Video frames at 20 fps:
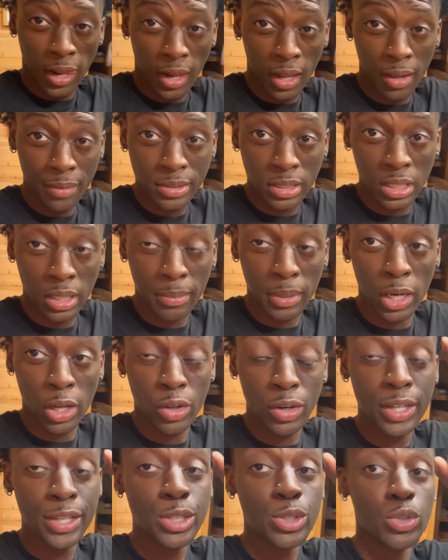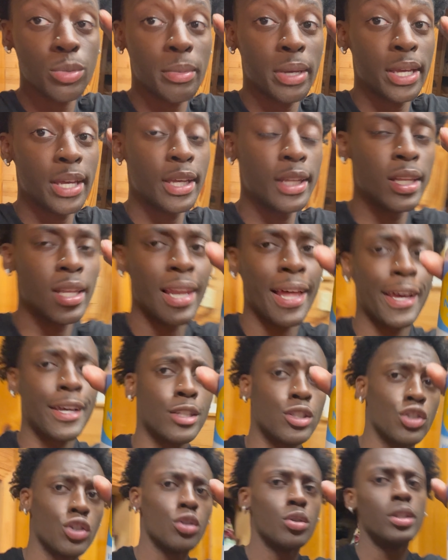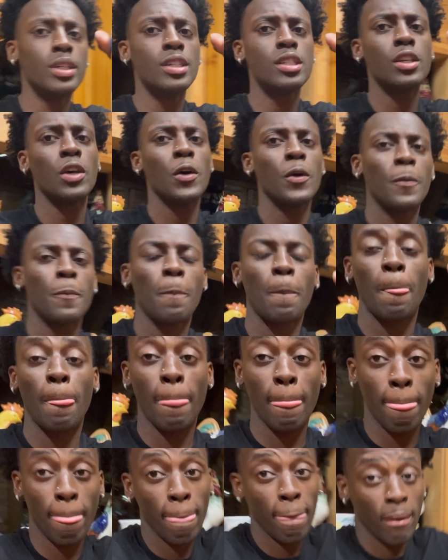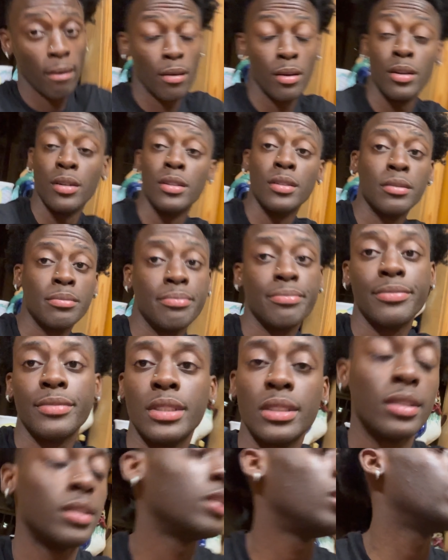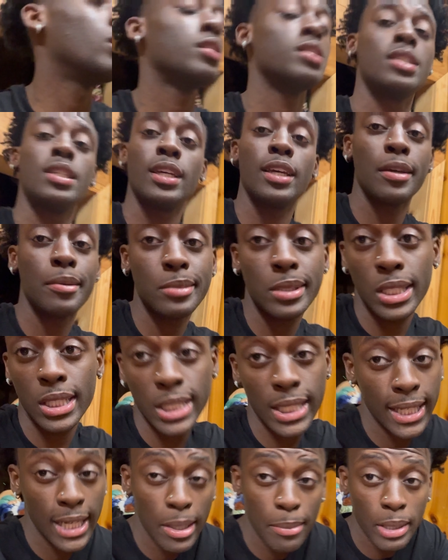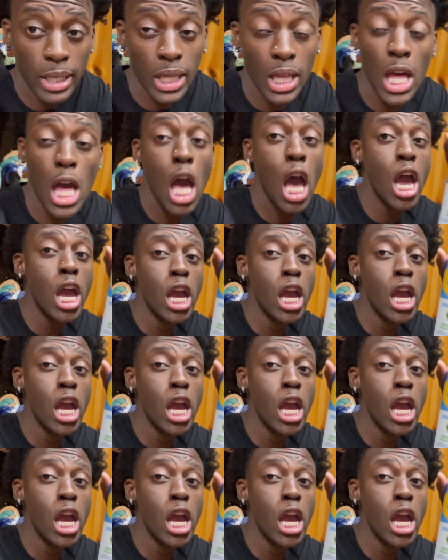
I'm sipping on this one, man. It look like a truly so. You know what I'm saying? I'm just in it, Hey.